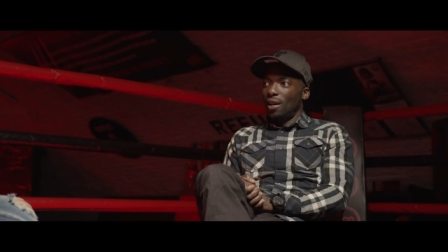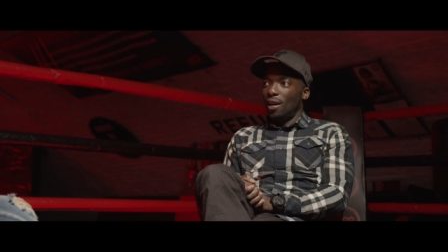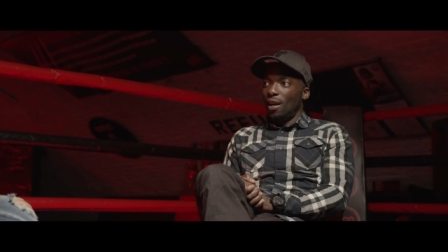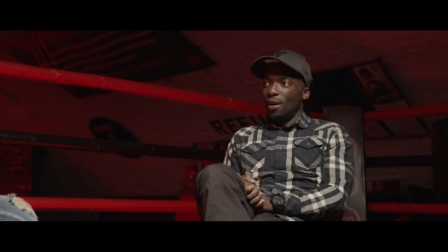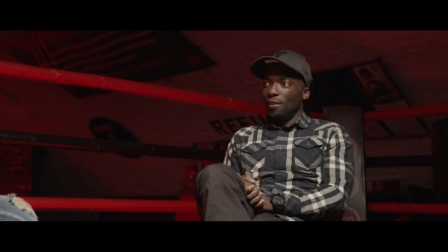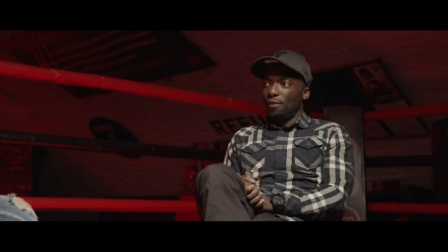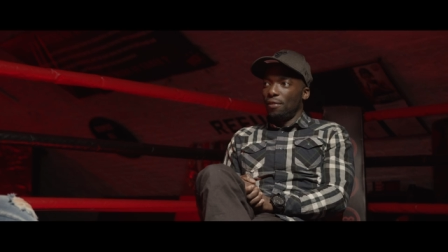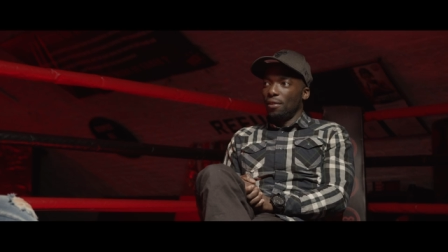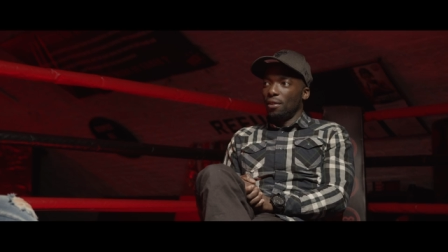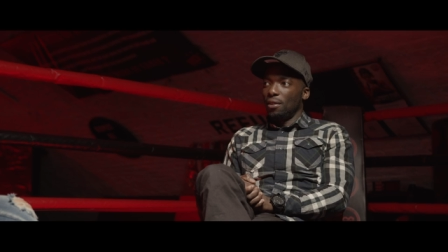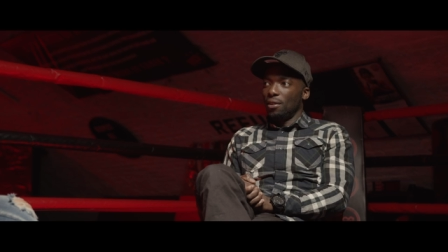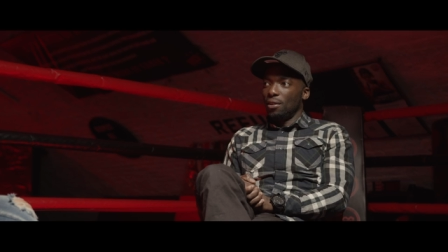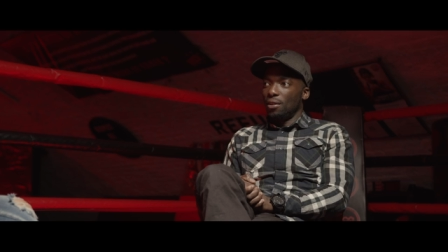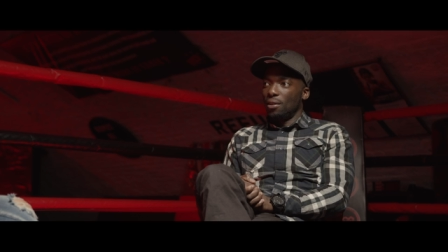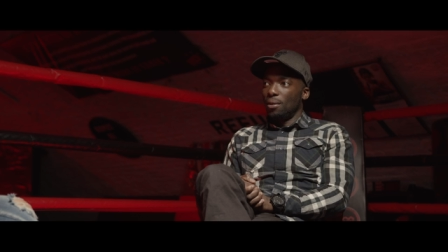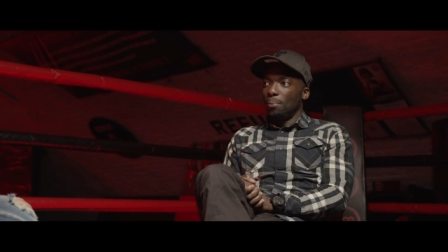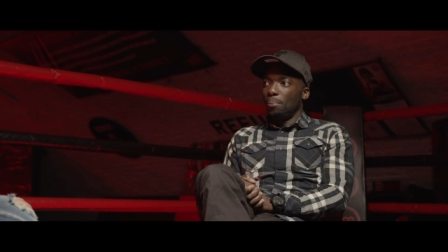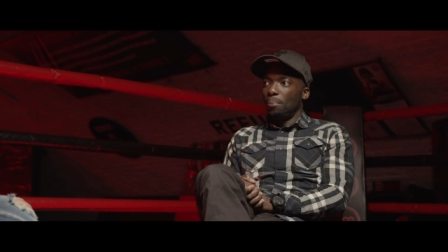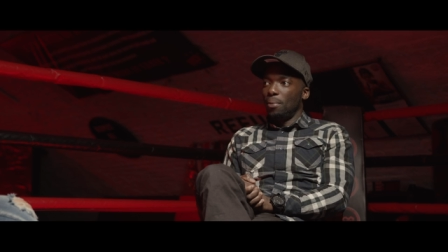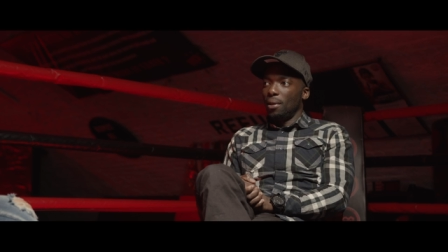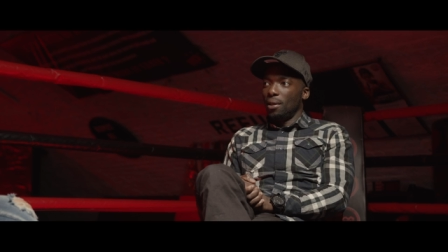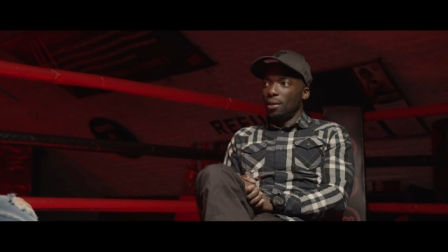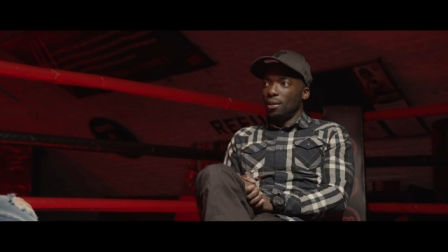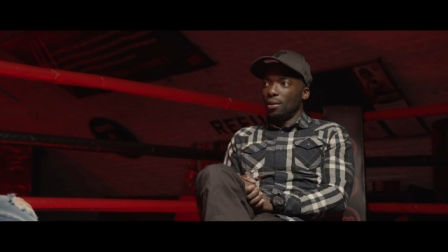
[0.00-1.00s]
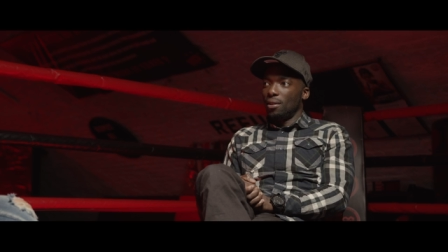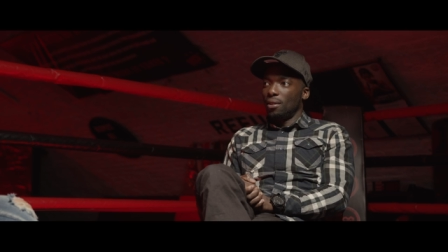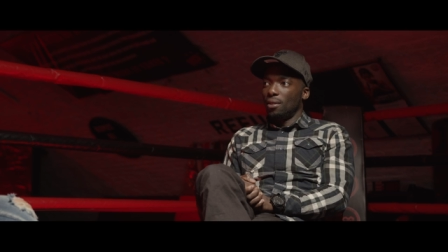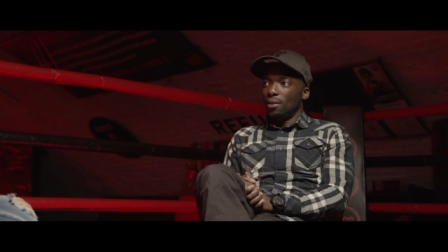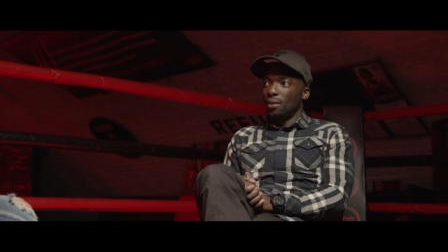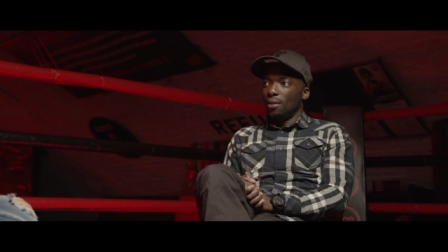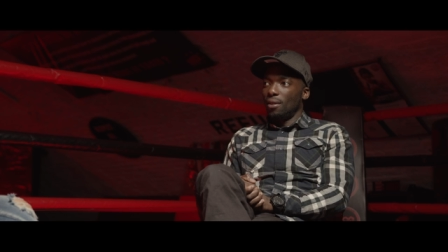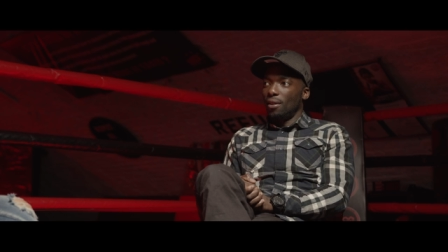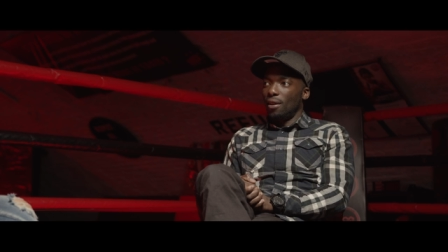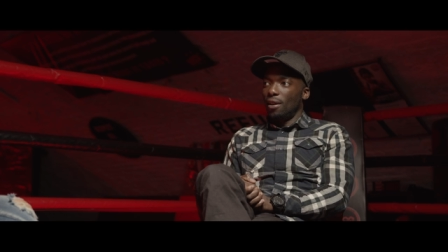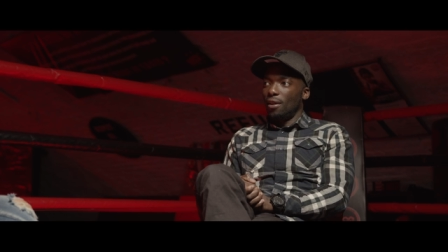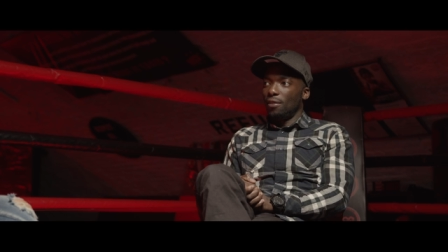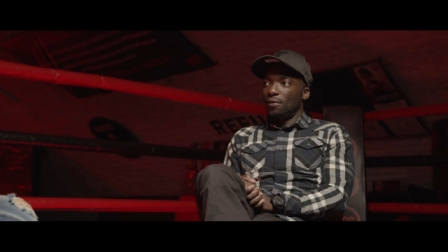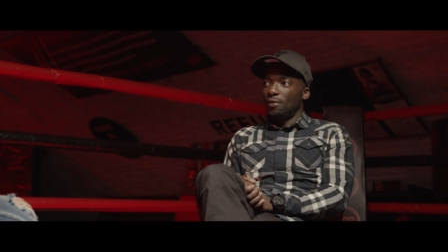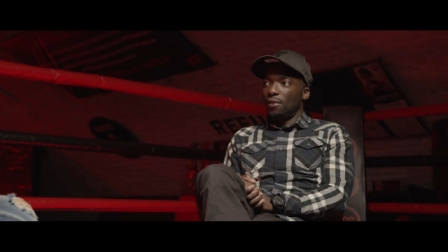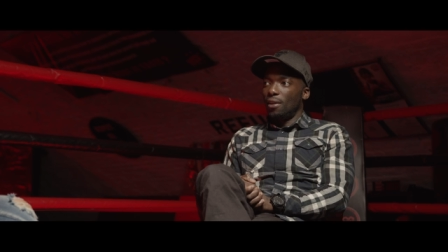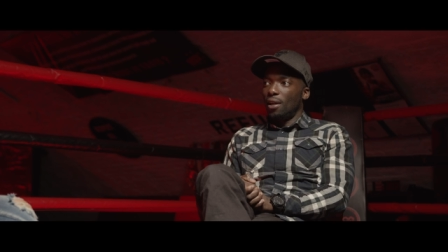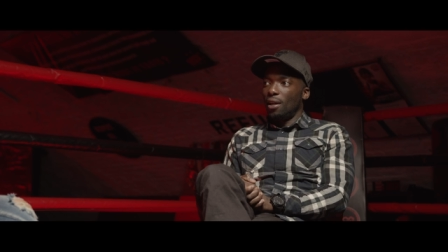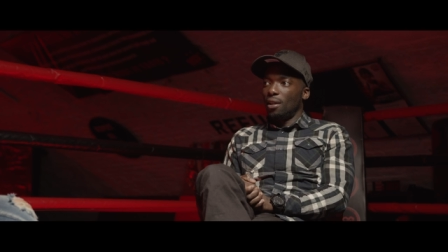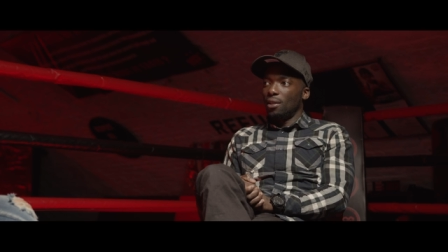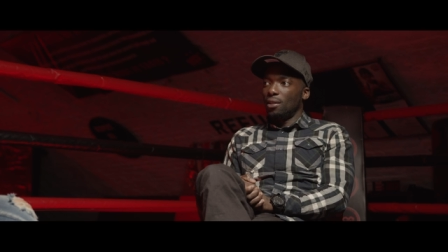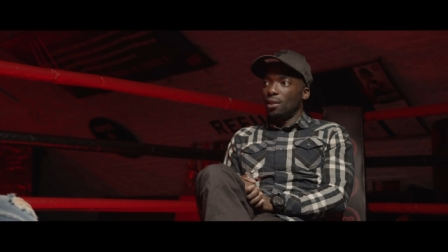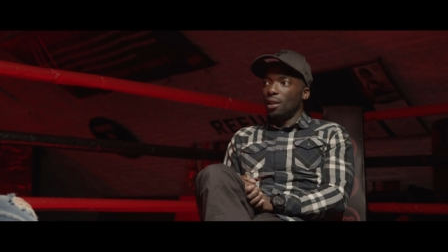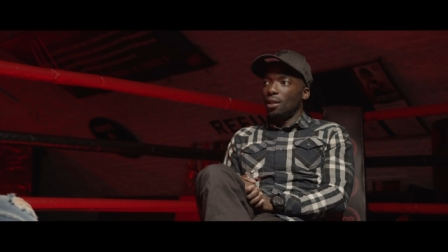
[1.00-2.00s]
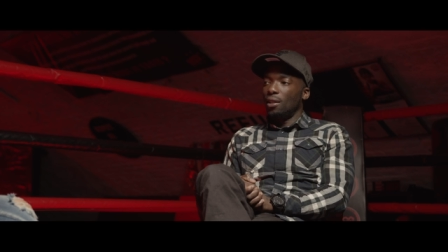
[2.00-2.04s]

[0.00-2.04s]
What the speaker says: I think, is the biggest advice.